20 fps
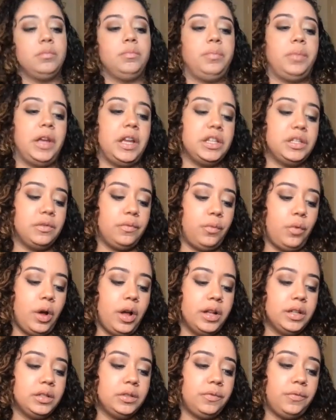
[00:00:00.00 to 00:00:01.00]
Page of
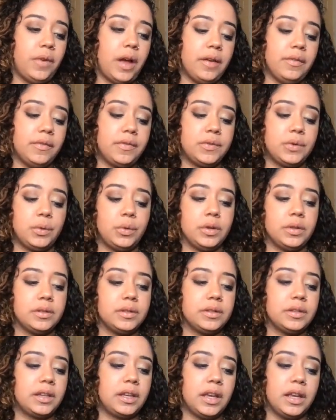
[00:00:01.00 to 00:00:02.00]
Wands, Five of
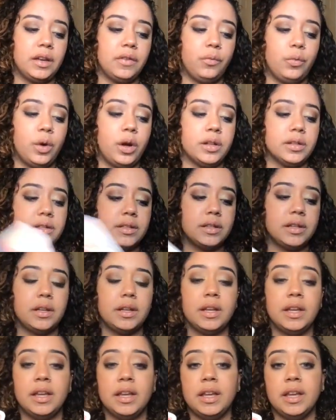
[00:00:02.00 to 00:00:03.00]
Swords, King of Wands.
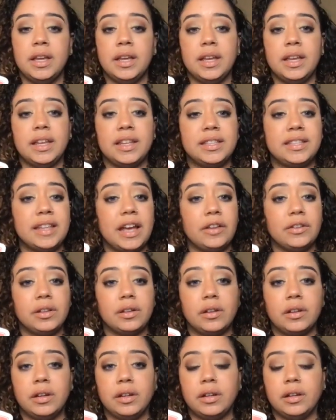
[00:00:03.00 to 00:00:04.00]
It
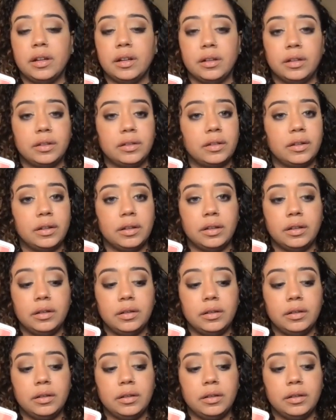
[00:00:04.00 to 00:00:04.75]
sounded good, it looked good,